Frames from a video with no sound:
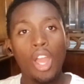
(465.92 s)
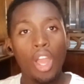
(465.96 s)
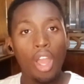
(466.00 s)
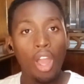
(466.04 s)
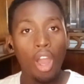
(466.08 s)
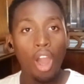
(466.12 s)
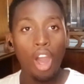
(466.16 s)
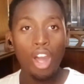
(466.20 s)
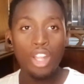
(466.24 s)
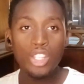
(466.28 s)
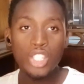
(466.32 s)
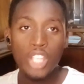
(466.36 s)

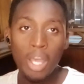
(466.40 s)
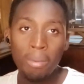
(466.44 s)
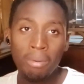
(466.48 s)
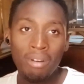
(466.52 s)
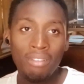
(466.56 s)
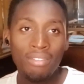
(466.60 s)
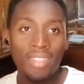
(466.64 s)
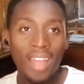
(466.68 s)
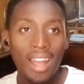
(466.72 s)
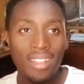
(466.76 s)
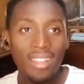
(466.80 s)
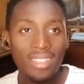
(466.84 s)
On top
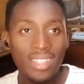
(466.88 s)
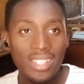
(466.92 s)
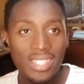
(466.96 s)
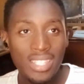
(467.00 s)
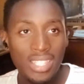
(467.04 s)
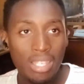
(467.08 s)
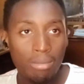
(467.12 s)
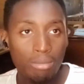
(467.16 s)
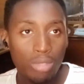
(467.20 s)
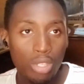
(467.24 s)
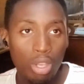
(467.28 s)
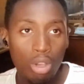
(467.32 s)
of that, The
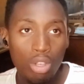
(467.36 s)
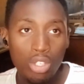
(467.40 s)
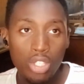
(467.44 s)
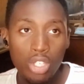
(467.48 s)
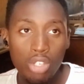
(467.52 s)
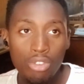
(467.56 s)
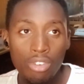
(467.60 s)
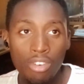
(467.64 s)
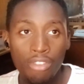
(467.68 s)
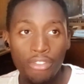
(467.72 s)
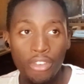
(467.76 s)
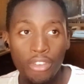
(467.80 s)
Sims
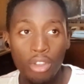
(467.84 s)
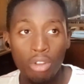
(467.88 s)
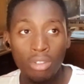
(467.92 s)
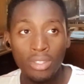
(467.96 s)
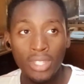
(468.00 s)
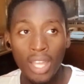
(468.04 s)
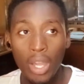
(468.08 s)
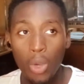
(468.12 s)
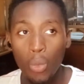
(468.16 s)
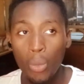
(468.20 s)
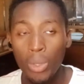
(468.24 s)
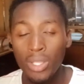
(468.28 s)
also revealed
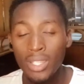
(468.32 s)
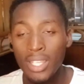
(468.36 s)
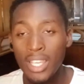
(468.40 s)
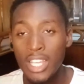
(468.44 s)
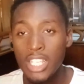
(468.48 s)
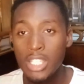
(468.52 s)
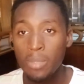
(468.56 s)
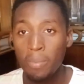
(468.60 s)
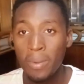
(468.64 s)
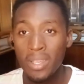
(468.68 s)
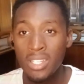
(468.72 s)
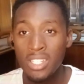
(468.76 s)
that with the
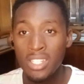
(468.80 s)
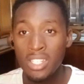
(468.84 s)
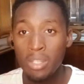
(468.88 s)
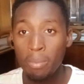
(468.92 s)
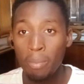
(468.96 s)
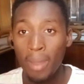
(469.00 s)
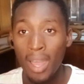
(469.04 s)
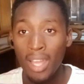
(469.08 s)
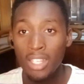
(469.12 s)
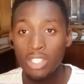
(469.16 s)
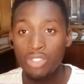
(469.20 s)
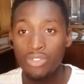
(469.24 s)
expansion
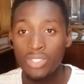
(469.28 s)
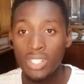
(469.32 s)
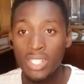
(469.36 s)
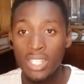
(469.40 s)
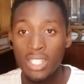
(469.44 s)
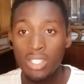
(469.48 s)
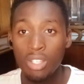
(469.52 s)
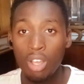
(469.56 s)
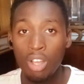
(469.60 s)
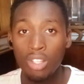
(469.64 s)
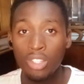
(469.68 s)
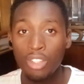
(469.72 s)
pack's
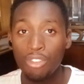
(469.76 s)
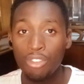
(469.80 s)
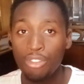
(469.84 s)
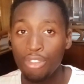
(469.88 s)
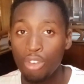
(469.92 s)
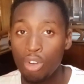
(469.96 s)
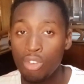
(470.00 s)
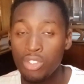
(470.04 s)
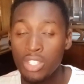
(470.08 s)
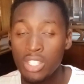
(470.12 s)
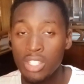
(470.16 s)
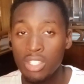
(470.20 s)
release on the
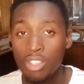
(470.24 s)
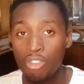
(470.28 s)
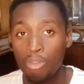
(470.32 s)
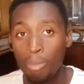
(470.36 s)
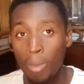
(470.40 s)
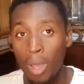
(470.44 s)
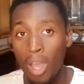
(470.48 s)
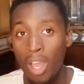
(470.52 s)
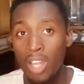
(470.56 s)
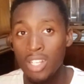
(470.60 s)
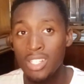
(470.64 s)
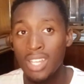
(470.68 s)
14th of
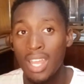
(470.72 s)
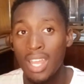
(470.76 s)
March,